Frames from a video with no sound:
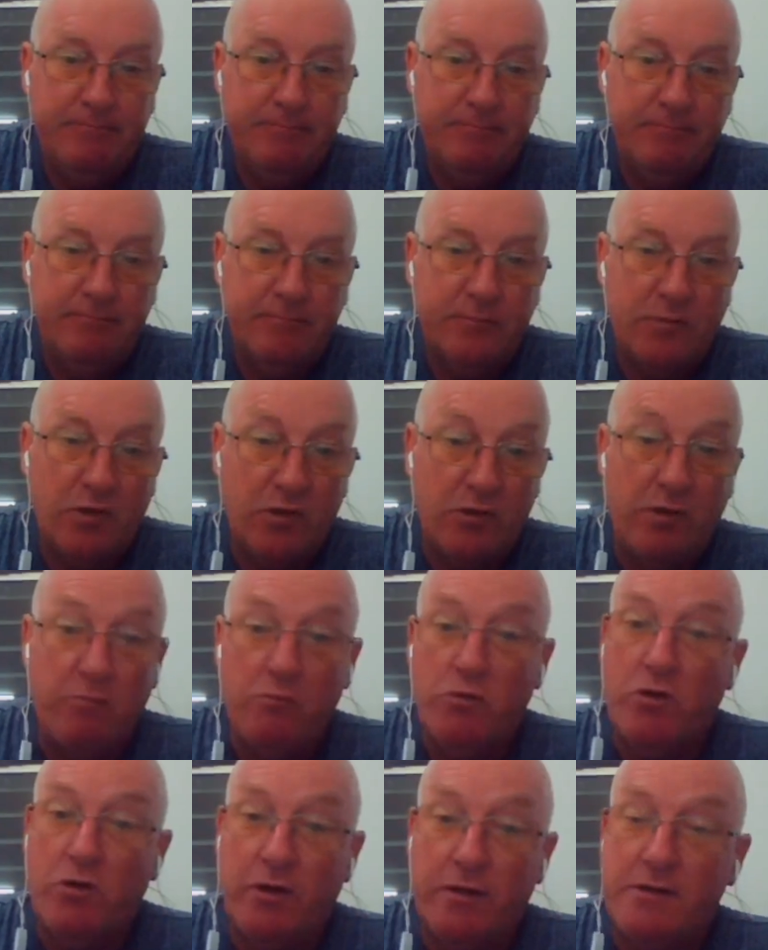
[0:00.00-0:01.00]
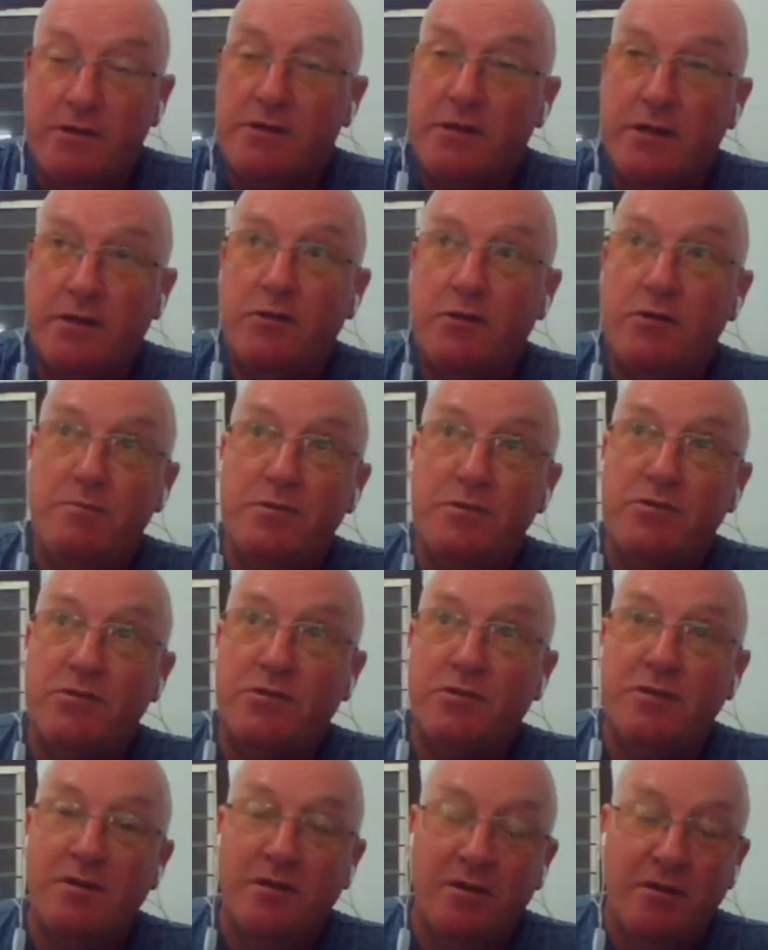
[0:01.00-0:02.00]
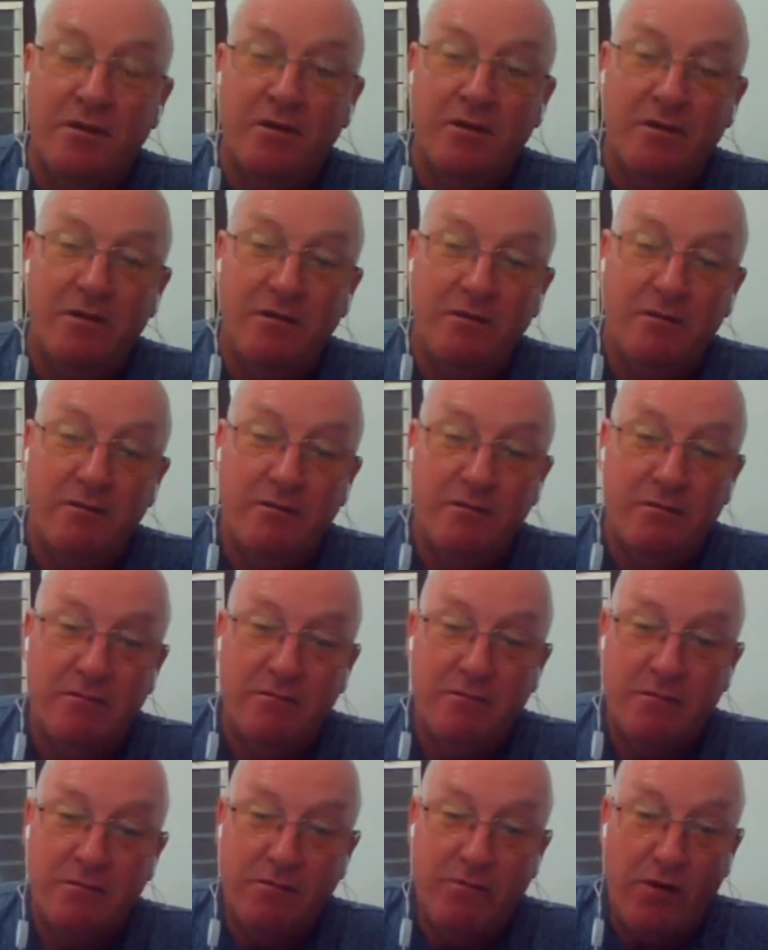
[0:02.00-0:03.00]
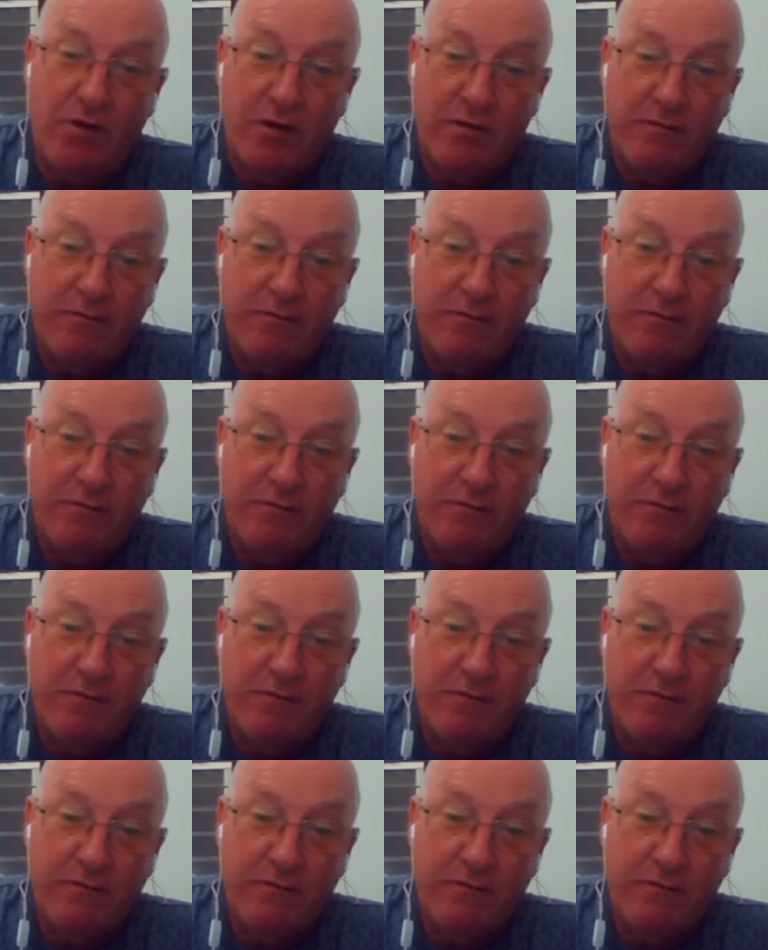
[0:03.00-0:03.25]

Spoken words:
Because I would like to see humans survive.